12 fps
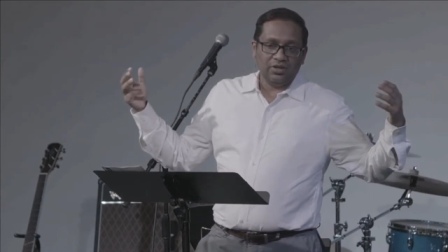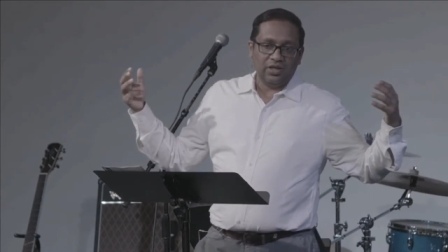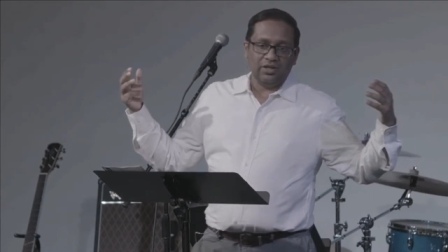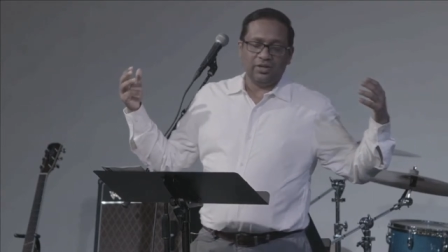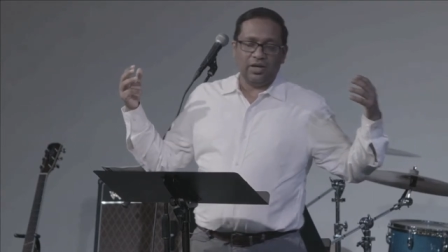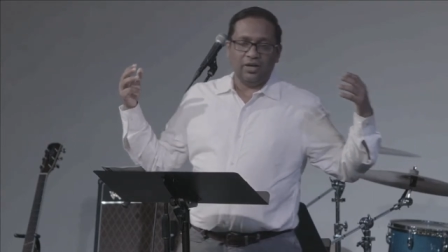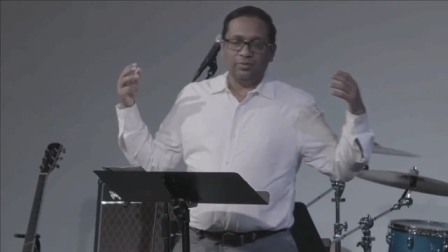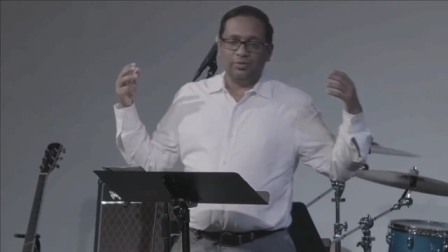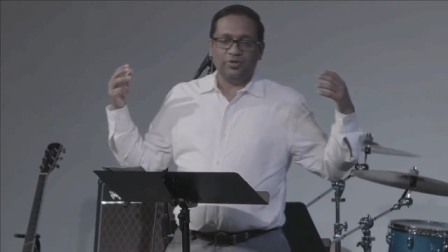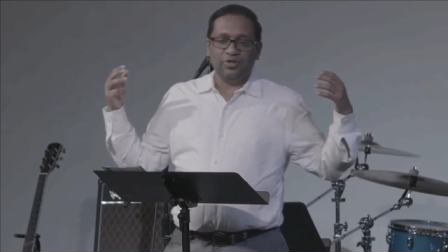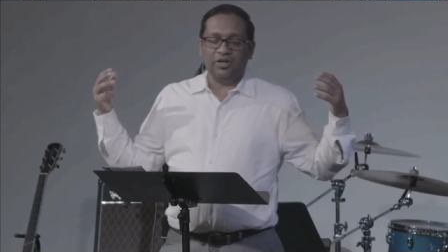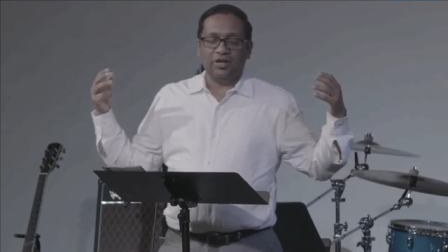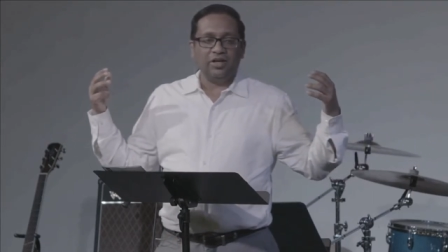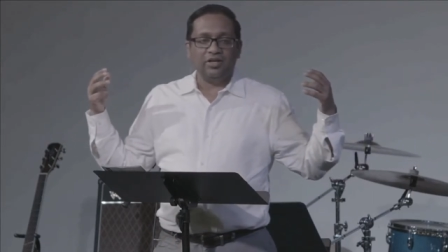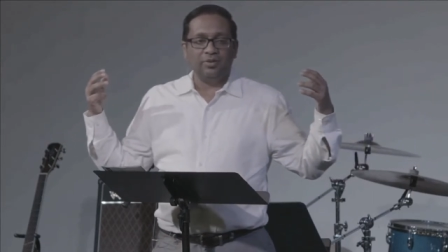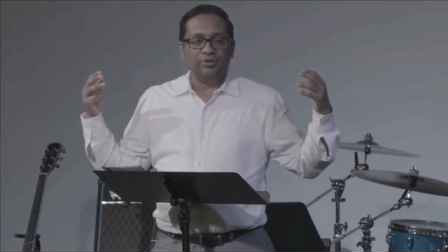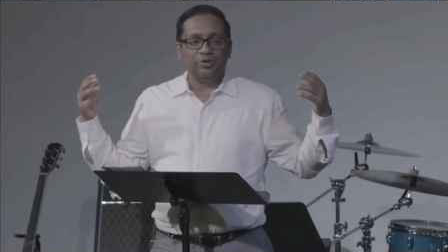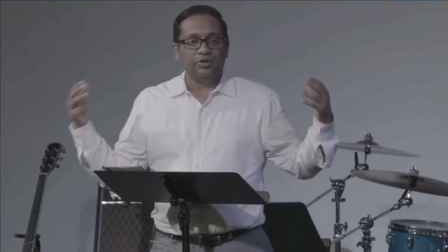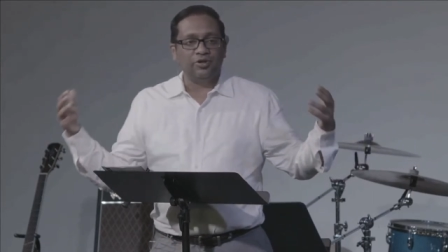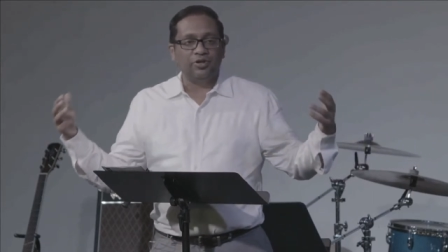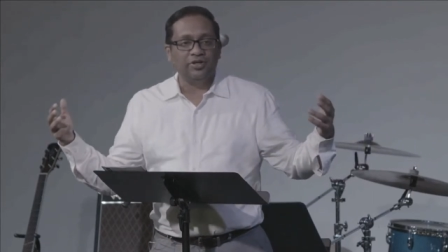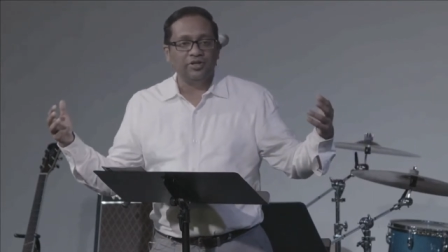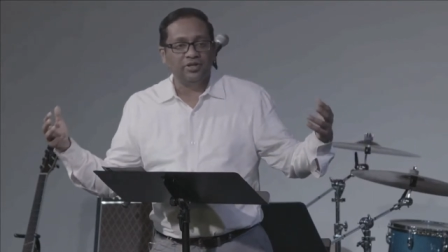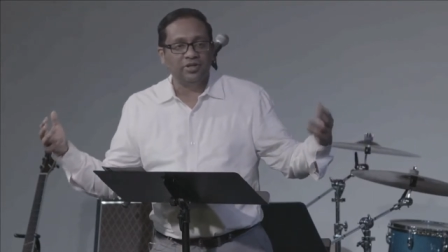I, I'm your guide. I'm your
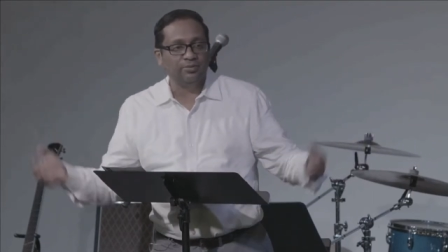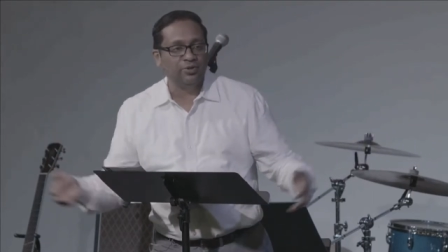guardian. I'm